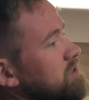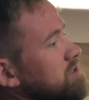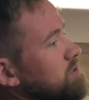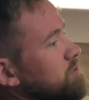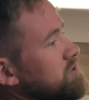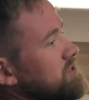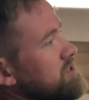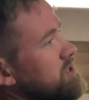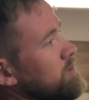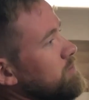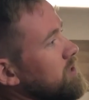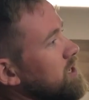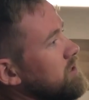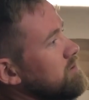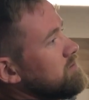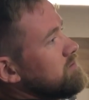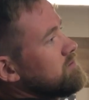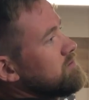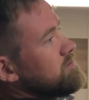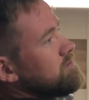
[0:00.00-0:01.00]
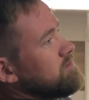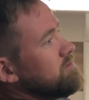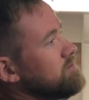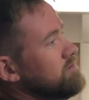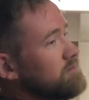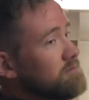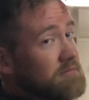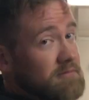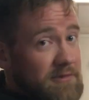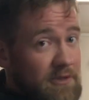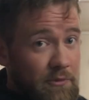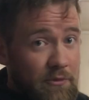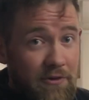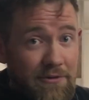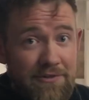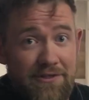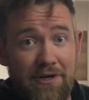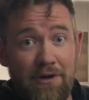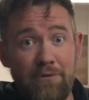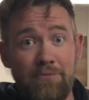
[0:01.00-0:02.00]
we'll stop that and we're
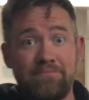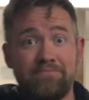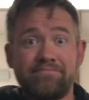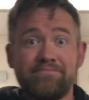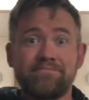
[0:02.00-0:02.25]
good to go.